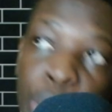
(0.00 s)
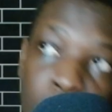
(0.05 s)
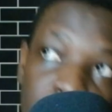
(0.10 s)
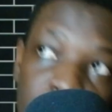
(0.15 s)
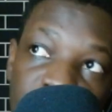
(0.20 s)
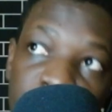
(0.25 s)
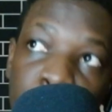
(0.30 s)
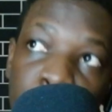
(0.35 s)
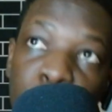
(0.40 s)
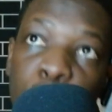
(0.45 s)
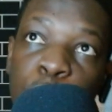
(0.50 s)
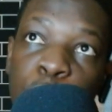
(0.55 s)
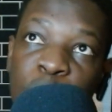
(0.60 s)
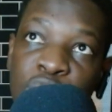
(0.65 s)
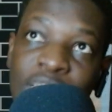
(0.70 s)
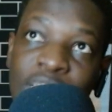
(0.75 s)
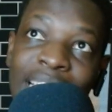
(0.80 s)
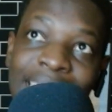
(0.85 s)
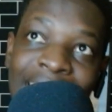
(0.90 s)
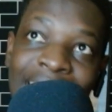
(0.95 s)
know, Jesus was
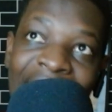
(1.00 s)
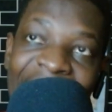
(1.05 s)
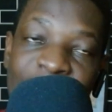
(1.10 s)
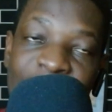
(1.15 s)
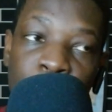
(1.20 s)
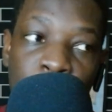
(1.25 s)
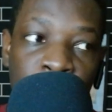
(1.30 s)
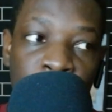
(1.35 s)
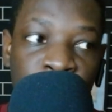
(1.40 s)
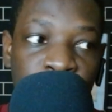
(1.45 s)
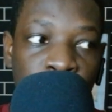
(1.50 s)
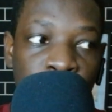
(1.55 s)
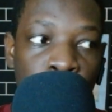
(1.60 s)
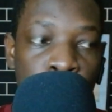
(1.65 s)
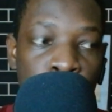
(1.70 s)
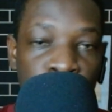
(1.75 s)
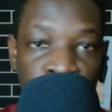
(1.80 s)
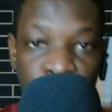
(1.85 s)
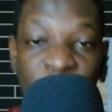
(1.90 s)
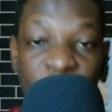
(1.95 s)
that kind of
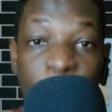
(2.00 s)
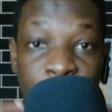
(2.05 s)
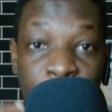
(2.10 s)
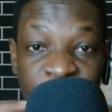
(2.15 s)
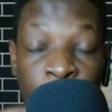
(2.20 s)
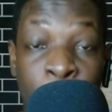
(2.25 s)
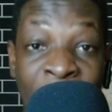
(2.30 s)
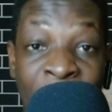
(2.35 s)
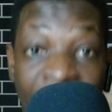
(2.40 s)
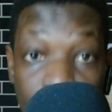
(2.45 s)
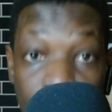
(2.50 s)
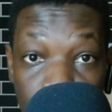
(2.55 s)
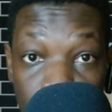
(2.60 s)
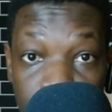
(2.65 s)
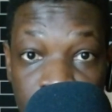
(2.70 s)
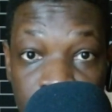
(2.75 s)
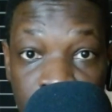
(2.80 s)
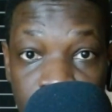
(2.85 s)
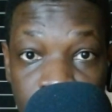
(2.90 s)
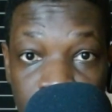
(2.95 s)
trapped
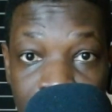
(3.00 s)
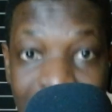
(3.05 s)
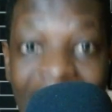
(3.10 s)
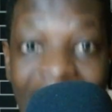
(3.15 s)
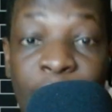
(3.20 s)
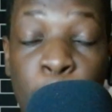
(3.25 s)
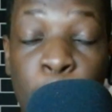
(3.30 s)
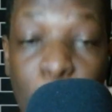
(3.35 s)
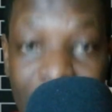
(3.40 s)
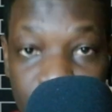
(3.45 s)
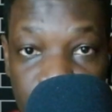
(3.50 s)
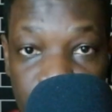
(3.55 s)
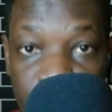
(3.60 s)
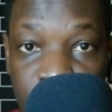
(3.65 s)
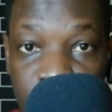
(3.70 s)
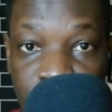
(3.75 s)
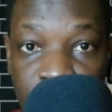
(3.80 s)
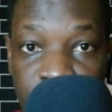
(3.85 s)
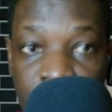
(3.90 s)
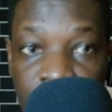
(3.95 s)
parrot at Manchester
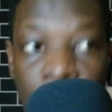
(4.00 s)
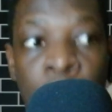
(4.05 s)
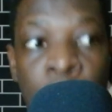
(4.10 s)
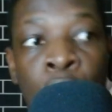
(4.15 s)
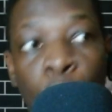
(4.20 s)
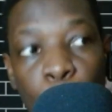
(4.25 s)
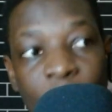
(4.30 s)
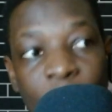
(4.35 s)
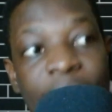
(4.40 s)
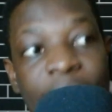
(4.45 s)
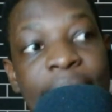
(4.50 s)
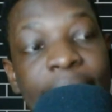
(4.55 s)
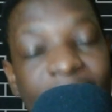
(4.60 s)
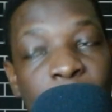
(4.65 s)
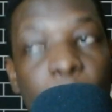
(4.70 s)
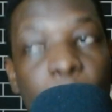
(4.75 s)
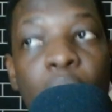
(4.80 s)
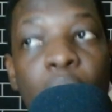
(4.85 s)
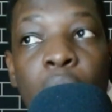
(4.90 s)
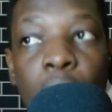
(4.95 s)
City. When he
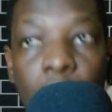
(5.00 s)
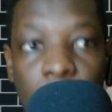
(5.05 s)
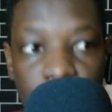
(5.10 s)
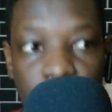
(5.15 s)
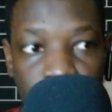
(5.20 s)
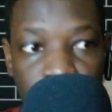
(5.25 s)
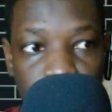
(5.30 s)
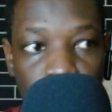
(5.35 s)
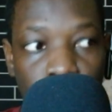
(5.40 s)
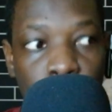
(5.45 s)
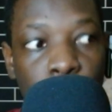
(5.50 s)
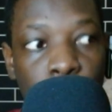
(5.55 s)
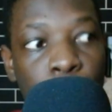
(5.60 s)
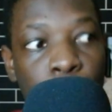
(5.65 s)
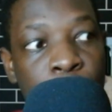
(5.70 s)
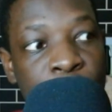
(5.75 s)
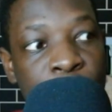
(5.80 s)
came at Arsenal, he